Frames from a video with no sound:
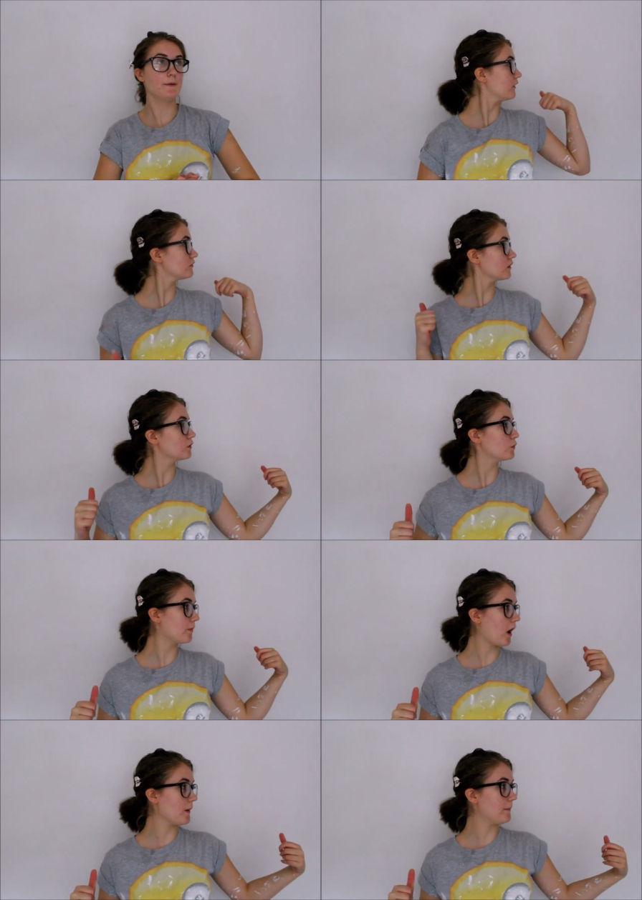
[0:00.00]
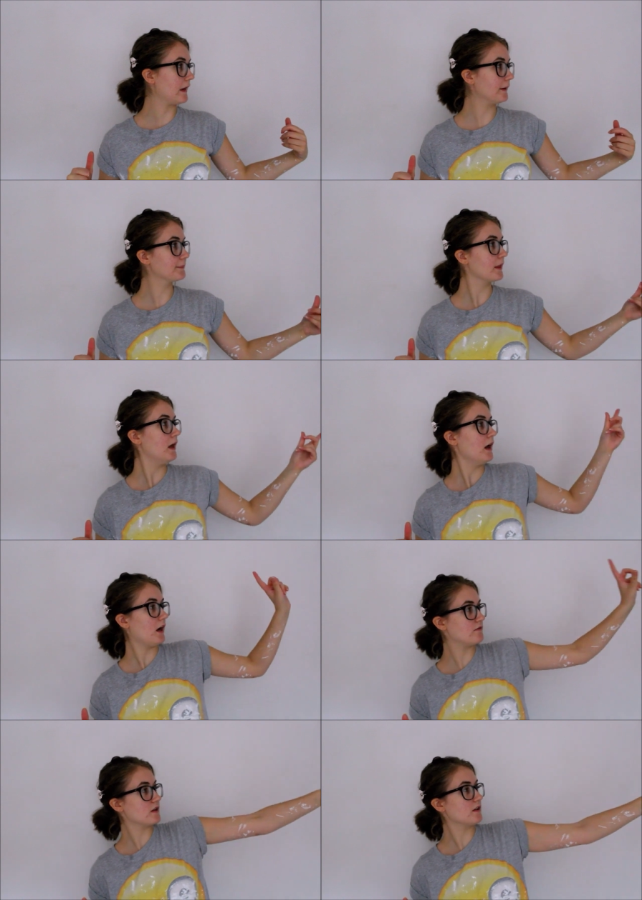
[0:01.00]
I've done the wall behind me,
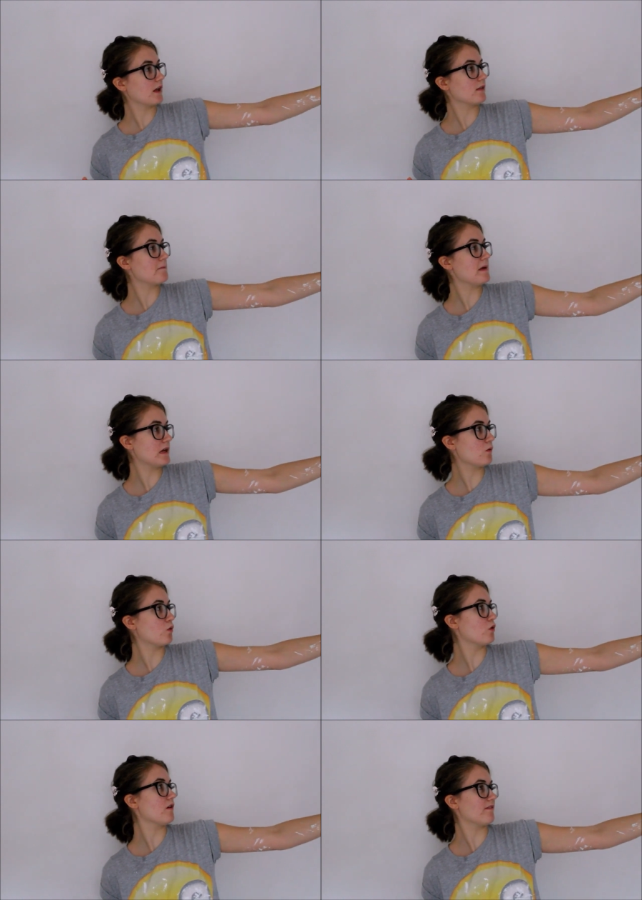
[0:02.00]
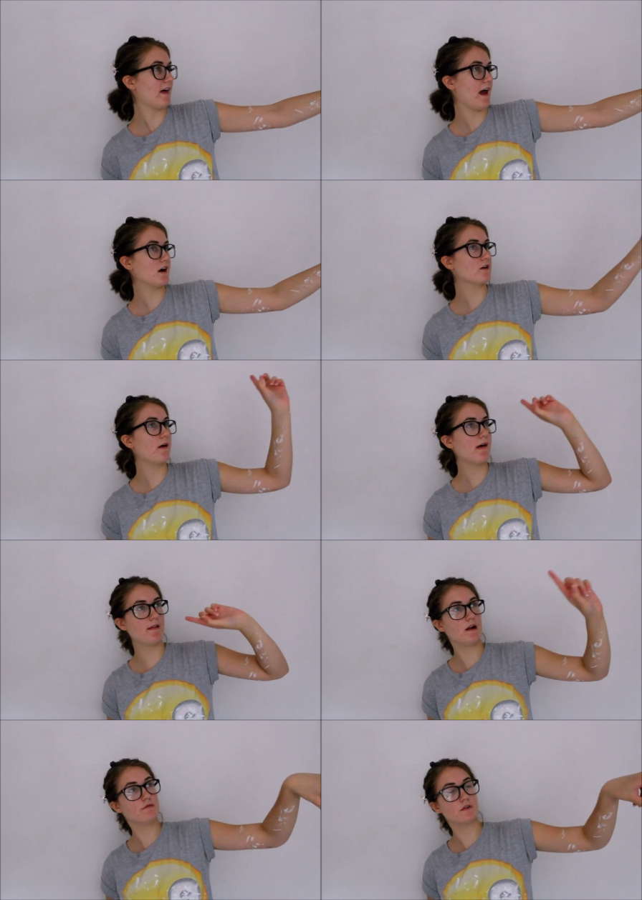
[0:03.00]
I've done like the mini wall over there,
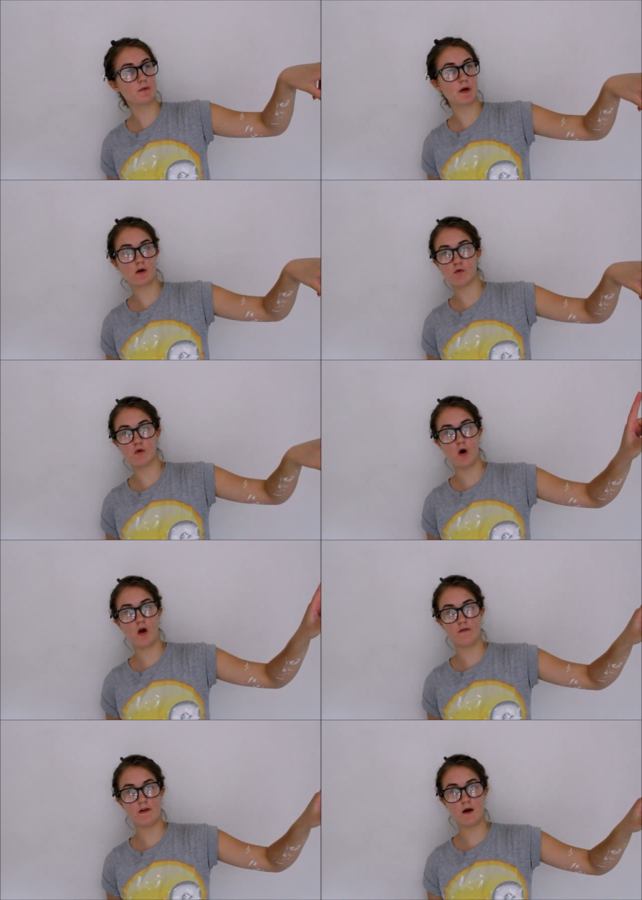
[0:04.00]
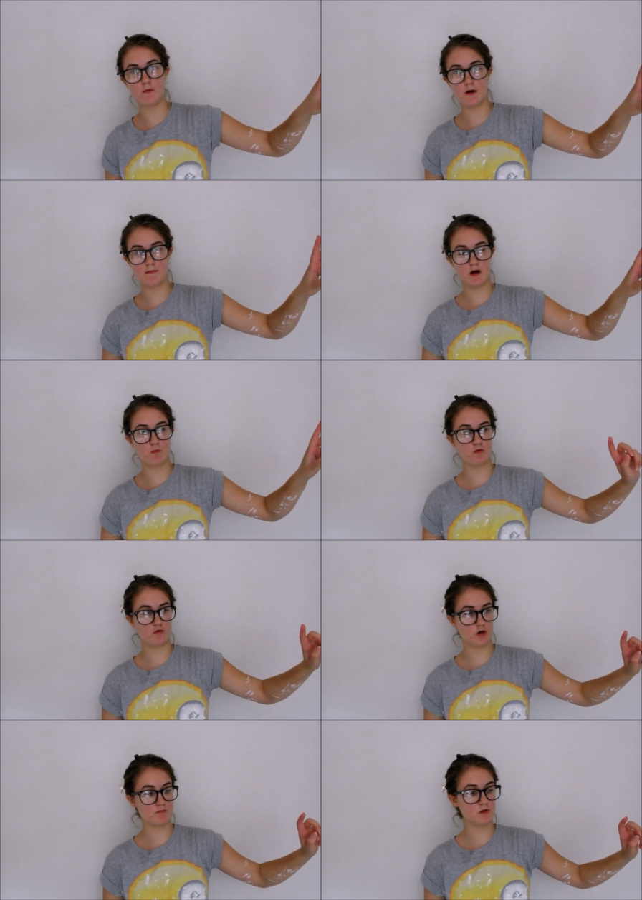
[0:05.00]
and then I've done the big wall over there where my
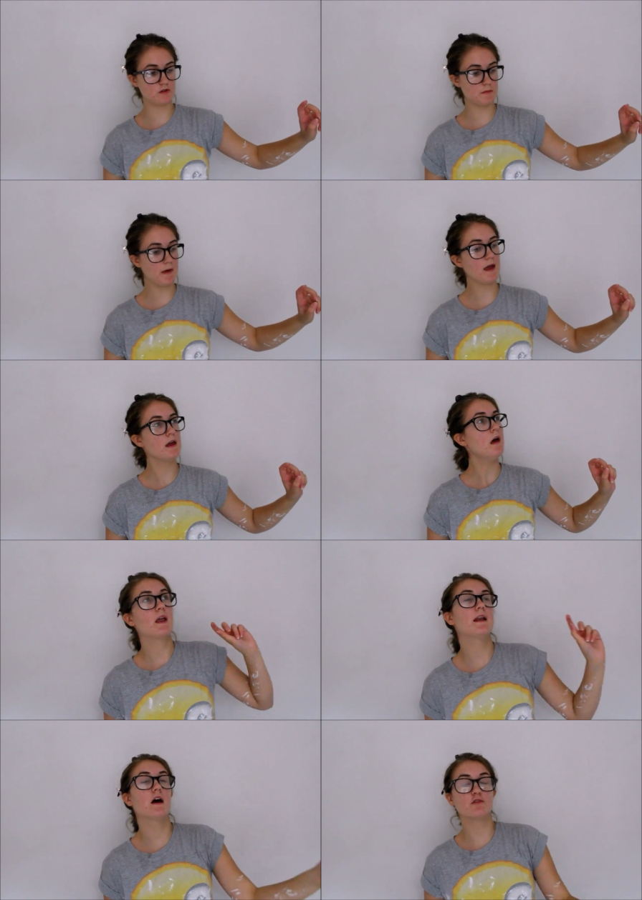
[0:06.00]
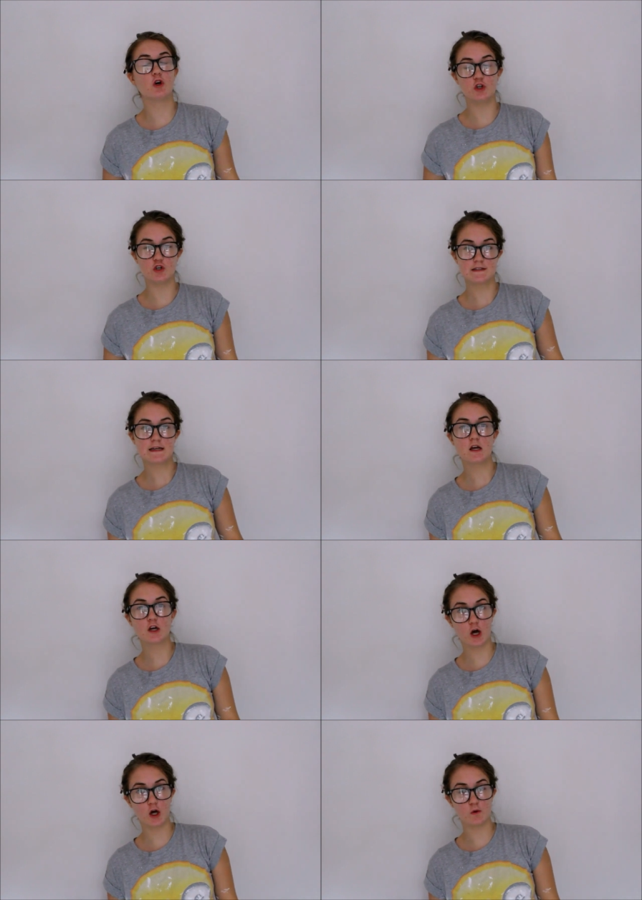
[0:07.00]
wardrobe used to be. And now I've got to do a
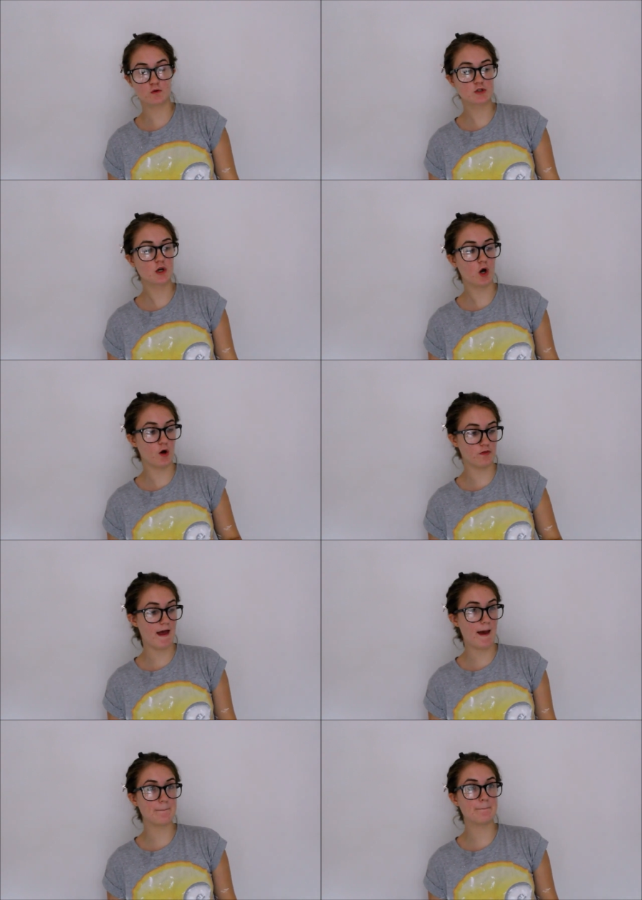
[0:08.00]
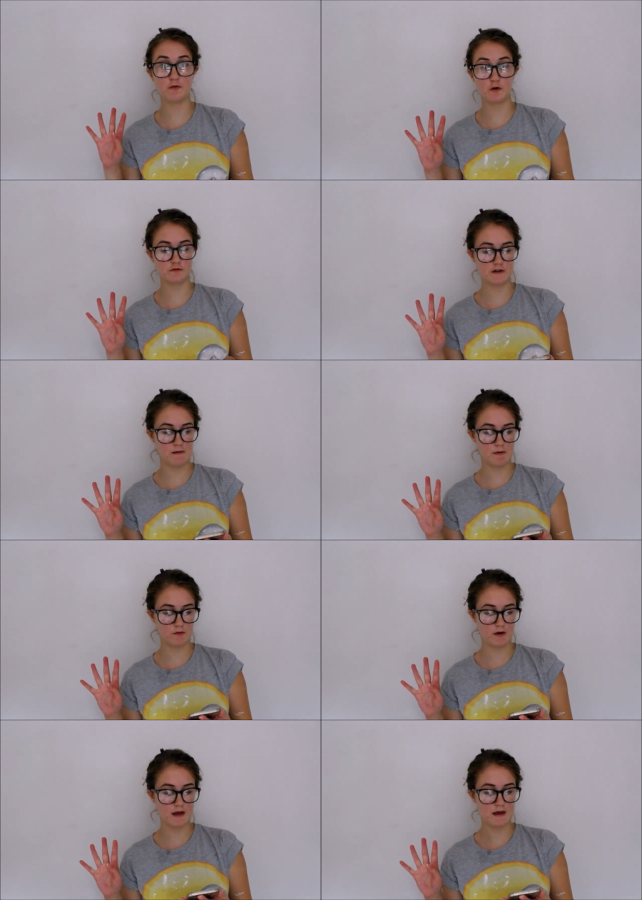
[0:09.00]
second coat on them, 4th day by
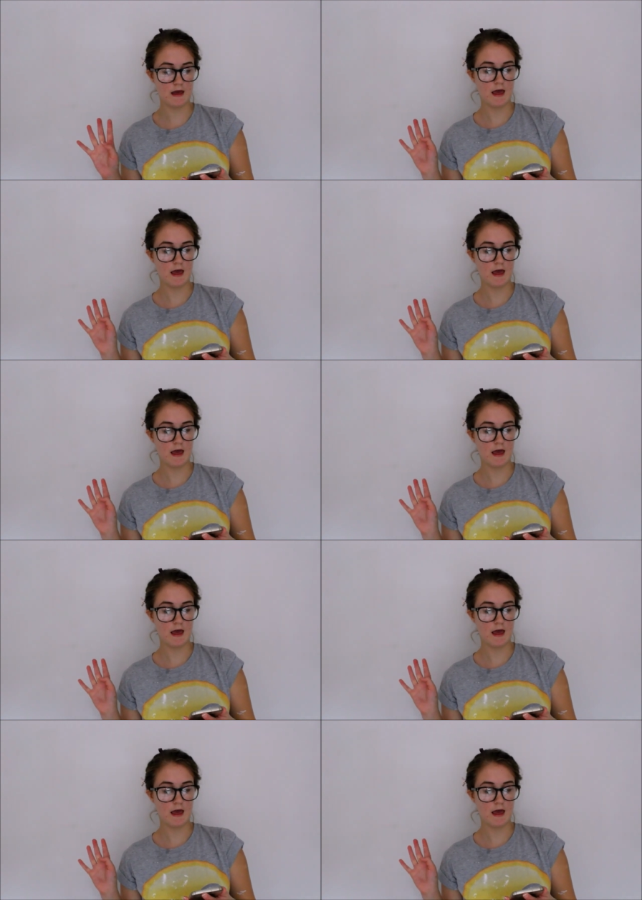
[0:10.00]
the way.